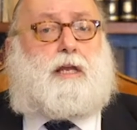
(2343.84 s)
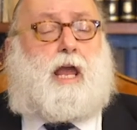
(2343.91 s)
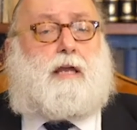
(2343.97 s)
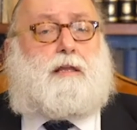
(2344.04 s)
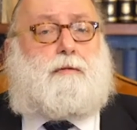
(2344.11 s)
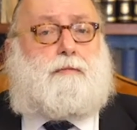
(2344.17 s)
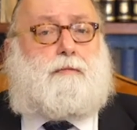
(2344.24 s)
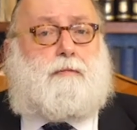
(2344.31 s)
and
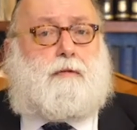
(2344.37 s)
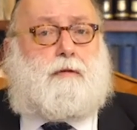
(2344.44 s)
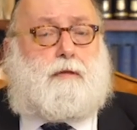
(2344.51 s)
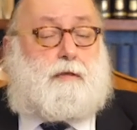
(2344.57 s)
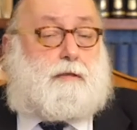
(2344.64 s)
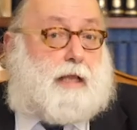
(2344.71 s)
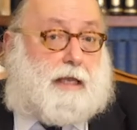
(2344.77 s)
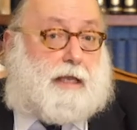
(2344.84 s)
kelim,
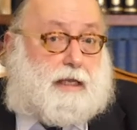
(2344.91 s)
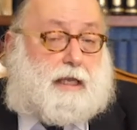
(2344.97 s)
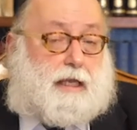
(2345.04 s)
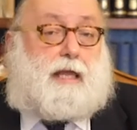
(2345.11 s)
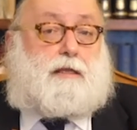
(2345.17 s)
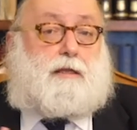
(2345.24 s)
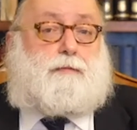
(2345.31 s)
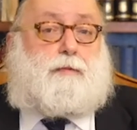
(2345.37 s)
not the
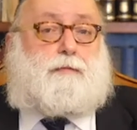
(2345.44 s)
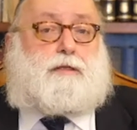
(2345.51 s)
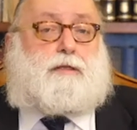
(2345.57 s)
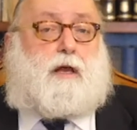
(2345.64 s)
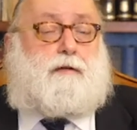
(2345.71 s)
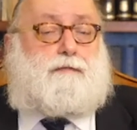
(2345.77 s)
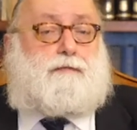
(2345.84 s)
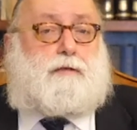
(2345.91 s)
kelim
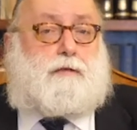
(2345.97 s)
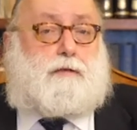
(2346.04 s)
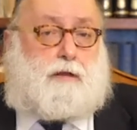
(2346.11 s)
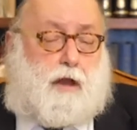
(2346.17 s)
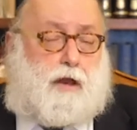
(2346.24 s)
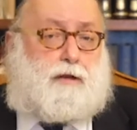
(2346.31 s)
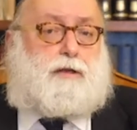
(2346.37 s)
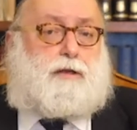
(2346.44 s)
themselves,
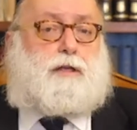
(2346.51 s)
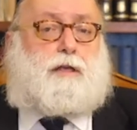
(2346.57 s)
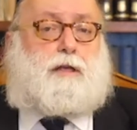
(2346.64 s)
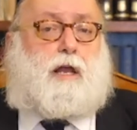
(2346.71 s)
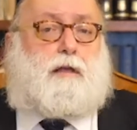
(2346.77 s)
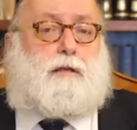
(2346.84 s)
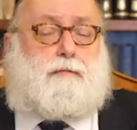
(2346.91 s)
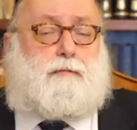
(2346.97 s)
the eiris and
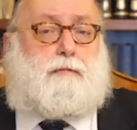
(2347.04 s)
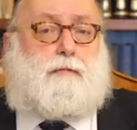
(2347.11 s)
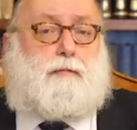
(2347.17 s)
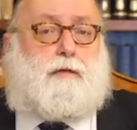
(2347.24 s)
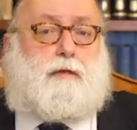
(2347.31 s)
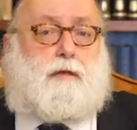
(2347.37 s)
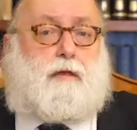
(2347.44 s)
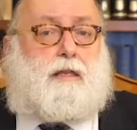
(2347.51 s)
kelim.
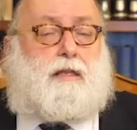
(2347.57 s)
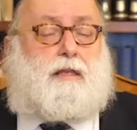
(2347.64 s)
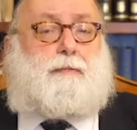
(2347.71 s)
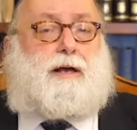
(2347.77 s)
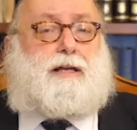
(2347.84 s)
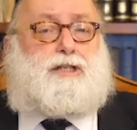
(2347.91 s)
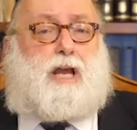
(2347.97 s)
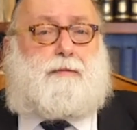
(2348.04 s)
The
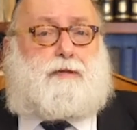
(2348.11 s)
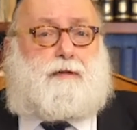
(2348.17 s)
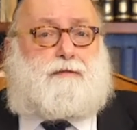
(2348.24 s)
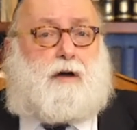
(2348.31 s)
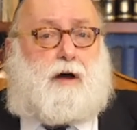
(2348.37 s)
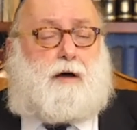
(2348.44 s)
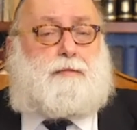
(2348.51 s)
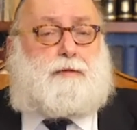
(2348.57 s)
Baal Shem
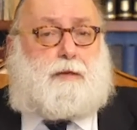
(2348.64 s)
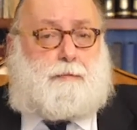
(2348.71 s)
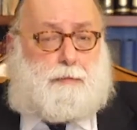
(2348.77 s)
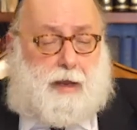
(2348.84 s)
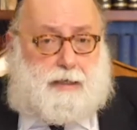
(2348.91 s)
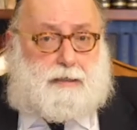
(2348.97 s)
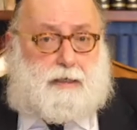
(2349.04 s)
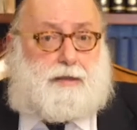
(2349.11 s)
Tov comes and
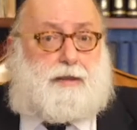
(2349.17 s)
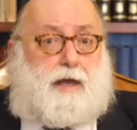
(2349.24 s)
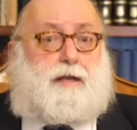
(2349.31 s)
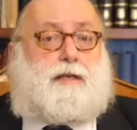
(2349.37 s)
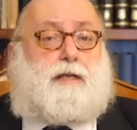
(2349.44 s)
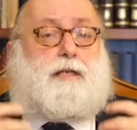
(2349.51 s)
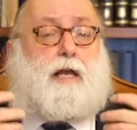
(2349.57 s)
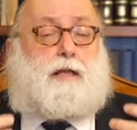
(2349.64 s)
based on
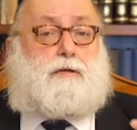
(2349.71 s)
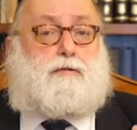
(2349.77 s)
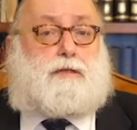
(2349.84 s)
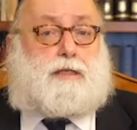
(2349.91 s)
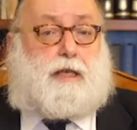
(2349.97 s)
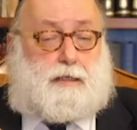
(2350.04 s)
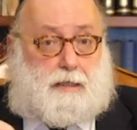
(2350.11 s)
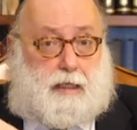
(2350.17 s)
that Arizal, who
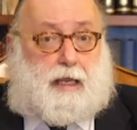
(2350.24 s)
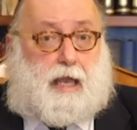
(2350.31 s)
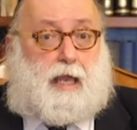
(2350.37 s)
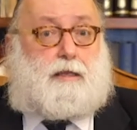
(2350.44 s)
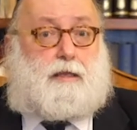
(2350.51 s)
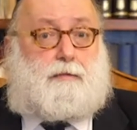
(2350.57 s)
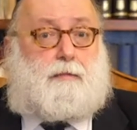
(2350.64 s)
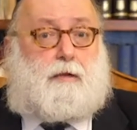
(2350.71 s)
says the
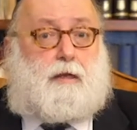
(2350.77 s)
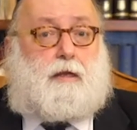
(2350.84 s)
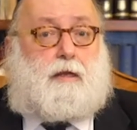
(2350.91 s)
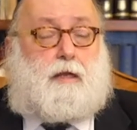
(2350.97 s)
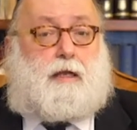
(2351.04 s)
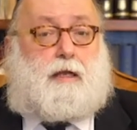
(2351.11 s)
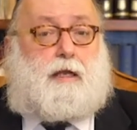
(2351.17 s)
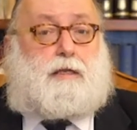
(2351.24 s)
kelim
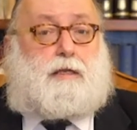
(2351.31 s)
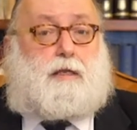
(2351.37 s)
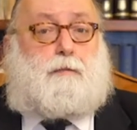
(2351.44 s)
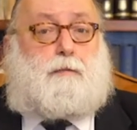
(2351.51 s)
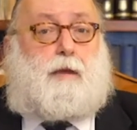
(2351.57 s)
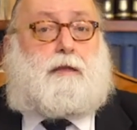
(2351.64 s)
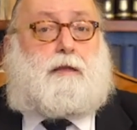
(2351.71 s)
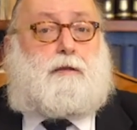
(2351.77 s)
is
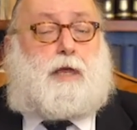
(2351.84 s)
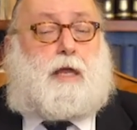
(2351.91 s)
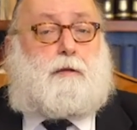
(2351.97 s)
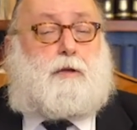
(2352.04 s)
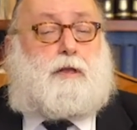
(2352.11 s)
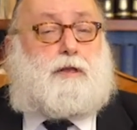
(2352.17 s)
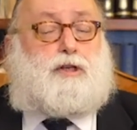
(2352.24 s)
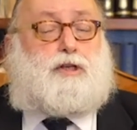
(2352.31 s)
the main
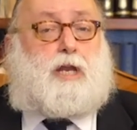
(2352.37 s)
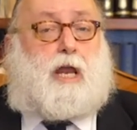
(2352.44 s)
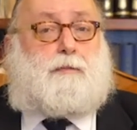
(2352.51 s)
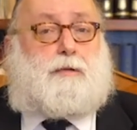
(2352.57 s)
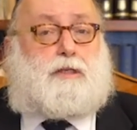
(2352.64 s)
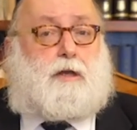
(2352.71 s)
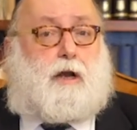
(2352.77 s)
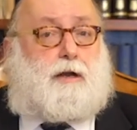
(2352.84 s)
thing where the
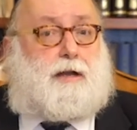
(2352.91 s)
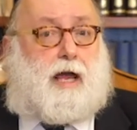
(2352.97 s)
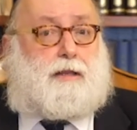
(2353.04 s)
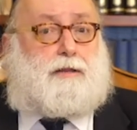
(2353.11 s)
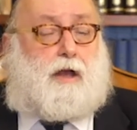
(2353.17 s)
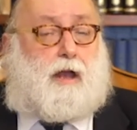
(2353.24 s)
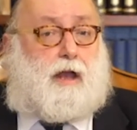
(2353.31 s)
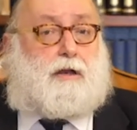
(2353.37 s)
shemas are,
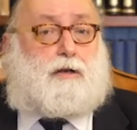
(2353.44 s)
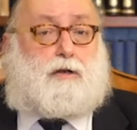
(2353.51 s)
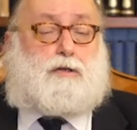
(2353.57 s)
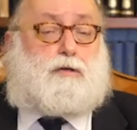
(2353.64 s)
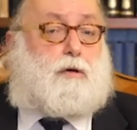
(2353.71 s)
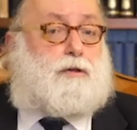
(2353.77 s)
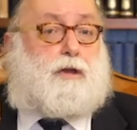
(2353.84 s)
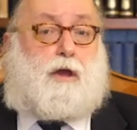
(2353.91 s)
not the eir,
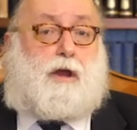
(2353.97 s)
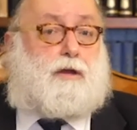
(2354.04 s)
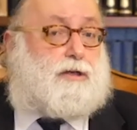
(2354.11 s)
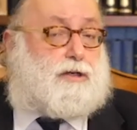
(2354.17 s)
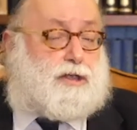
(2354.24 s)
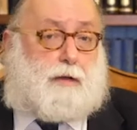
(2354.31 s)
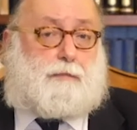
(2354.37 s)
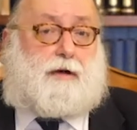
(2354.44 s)
because all the eir
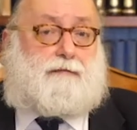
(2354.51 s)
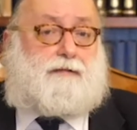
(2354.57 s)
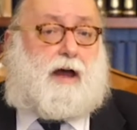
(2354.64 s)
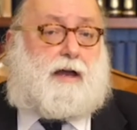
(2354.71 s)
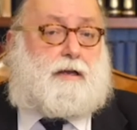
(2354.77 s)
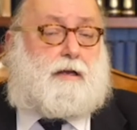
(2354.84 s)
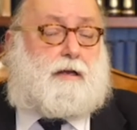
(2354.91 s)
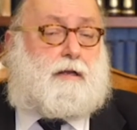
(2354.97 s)
is shema
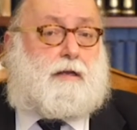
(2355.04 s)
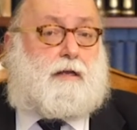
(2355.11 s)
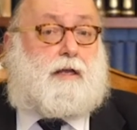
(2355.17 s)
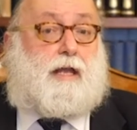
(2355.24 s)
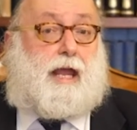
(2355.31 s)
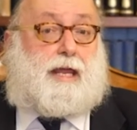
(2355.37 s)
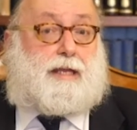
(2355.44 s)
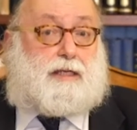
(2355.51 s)
vaya,
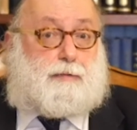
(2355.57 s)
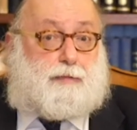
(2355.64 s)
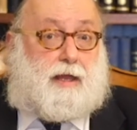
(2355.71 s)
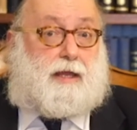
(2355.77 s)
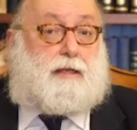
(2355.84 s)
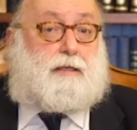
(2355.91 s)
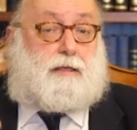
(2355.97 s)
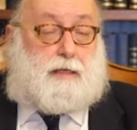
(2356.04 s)
and
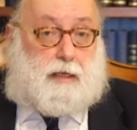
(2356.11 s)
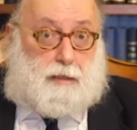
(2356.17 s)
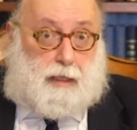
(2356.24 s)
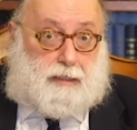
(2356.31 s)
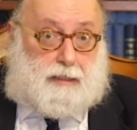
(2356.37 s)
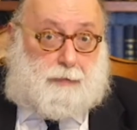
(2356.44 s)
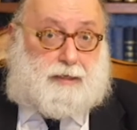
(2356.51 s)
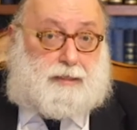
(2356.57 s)
explains, as the
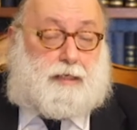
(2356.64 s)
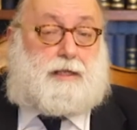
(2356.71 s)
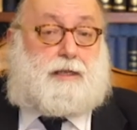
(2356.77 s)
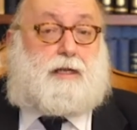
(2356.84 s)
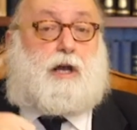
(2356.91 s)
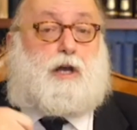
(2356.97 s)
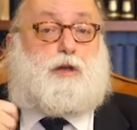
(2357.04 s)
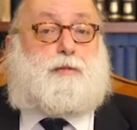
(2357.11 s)
Tzemach
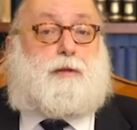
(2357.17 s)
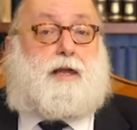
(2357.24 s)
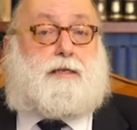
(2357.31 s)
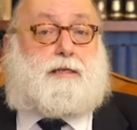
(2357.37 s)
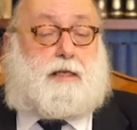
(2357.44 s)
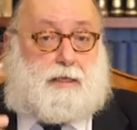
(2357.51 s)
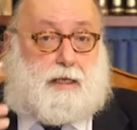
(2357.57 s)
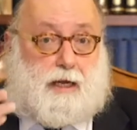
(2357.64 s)
Tzedek
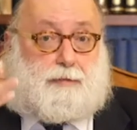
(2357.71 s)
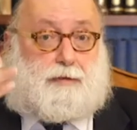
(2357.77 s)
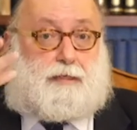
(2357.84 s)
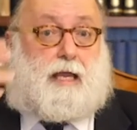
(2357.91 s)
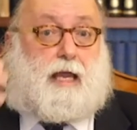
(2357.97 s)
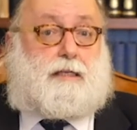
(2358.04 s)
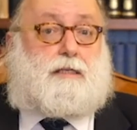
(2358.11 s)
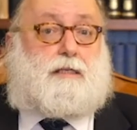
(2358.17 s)
explains, as the Rebbe
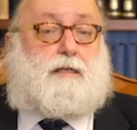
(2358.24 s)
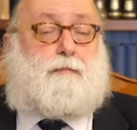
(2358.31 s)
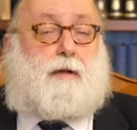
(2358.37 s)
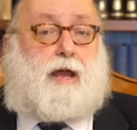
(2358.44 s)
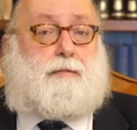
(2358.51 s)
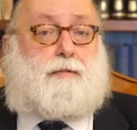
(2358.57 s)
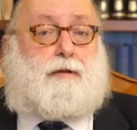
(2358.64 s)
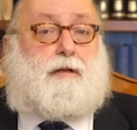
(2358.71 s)
cites in the
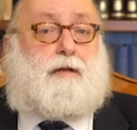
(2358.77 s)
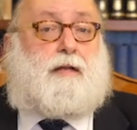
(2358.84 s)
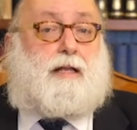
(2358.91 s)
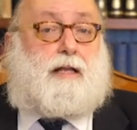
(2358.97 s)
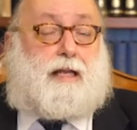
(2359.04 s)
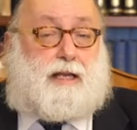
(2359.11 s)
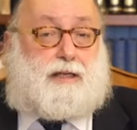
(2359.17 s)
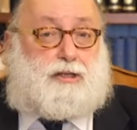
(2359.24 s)
Maimer,
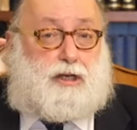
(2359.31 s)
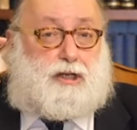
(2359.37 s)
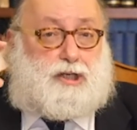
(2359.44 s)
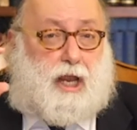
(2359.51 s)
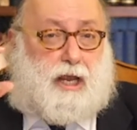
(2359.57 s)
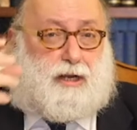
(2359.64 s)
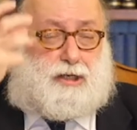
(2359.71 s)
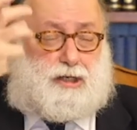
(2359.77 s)
is the
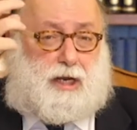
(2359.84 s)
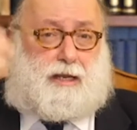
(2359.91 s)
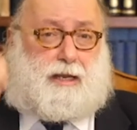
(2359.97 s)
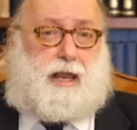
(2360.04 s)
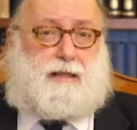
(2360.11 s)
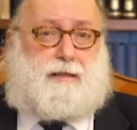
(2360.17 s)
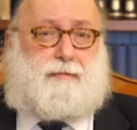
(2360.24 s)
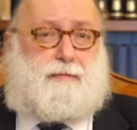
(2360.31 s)
sheirish
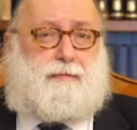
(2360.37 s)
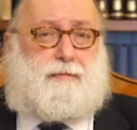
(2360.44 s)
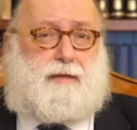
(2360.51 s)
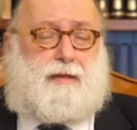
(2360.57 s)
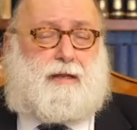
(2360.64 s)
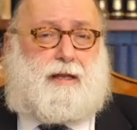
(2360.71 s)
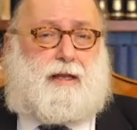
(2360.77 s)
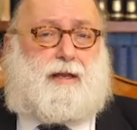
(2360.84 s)
hakelim.
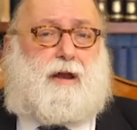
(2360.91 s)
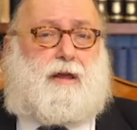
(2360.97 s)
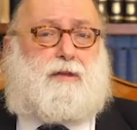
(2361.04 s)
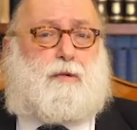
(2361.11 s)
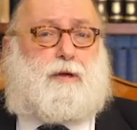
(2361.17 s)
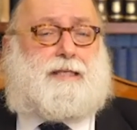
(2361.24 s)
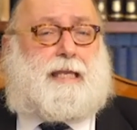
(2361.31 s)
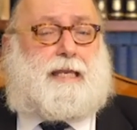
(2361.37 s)
In
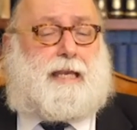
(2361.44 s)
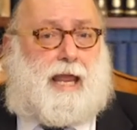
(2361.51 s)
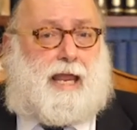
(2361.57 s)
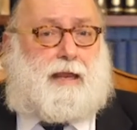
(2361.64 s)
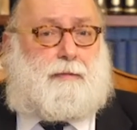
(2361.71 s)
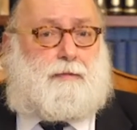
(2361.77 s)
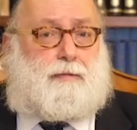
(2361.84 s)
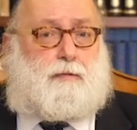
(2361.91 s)
other words, the
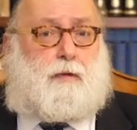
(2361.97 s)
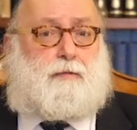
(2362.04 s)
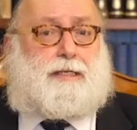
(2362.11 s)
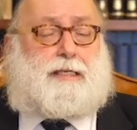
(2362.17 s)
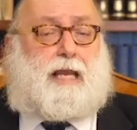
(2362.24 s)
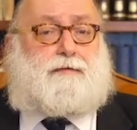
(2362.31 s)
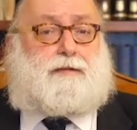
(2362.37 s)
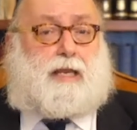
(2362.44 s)
names, when we
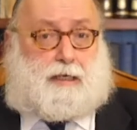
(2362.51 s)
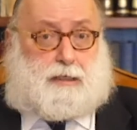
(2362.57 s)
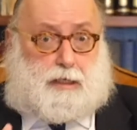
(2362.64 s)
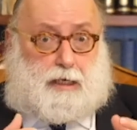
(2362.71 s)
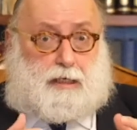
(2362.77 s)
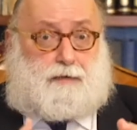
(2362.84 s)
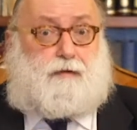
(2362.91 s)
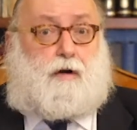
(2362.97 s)
say
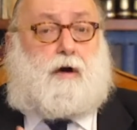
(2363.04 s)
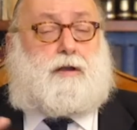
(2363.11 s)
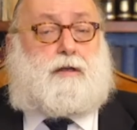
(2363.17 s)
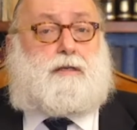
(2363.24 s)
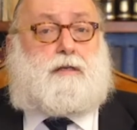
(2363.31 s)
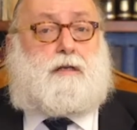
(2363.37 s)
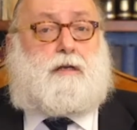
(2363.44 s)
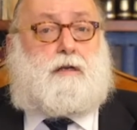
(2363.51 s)

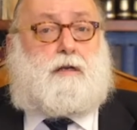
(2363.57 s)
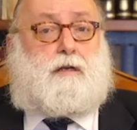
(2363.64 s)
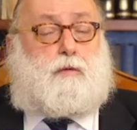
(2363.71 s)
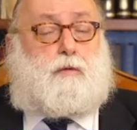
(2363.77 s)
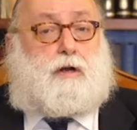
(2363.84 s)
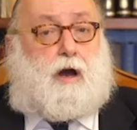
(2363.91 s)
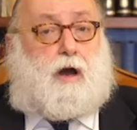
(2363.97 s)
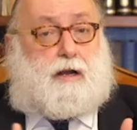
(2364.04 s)
tzvois,
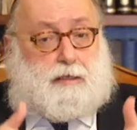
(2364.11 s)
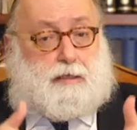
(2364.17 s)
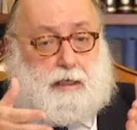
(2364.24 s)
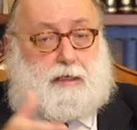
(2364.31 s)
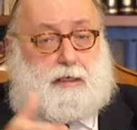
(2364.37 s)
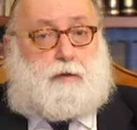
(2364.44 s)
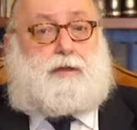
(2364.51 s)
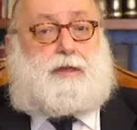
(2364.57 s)
where God is
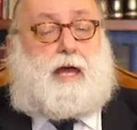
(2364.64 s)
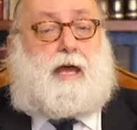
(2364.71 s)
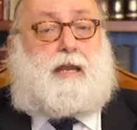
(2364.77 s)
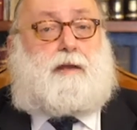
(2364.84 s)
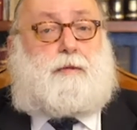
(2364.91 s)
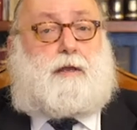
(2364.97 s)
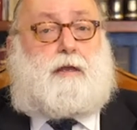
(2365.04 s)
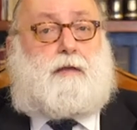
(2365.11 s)
dealing with the
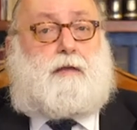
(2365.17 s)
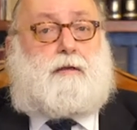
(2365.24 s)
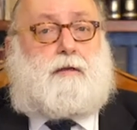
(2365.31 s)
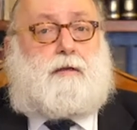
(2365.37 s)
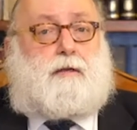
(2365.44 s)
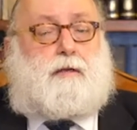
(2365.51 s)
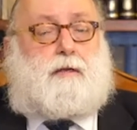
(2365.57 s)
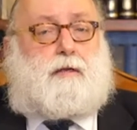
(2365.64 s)
enemy,
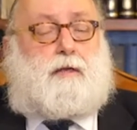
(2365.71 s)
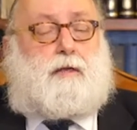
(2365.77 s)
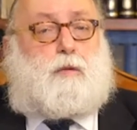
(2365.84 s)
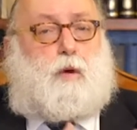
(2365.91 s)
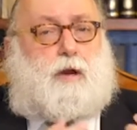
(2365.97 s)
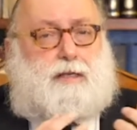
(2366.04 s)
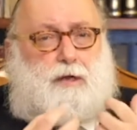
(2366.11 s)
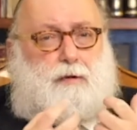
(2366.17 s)

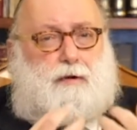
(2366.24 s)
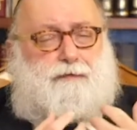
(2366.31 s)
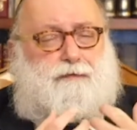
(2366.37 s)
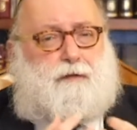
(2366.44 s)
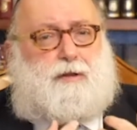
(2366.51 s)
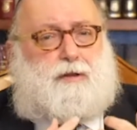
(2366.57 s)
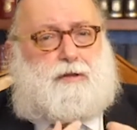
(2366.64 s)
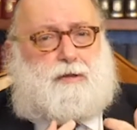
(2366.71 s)
what is it
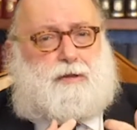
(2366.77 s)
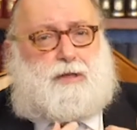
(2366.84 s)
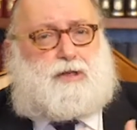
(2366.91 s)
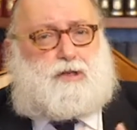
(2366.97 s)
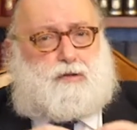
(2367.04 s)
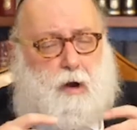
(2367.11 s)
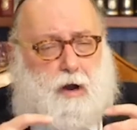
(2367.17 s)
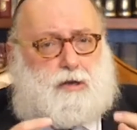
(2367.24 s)
referring to? The
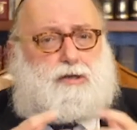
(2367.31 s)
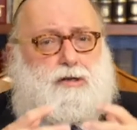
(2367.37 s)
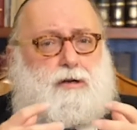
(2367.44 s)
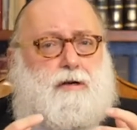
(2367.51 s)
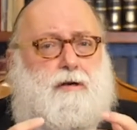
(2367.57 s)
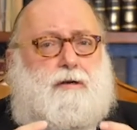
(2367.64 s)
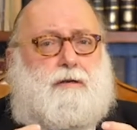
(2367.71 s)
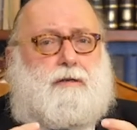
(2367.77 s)

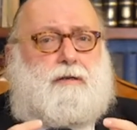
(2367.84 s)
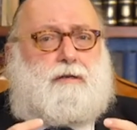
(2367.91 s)
structure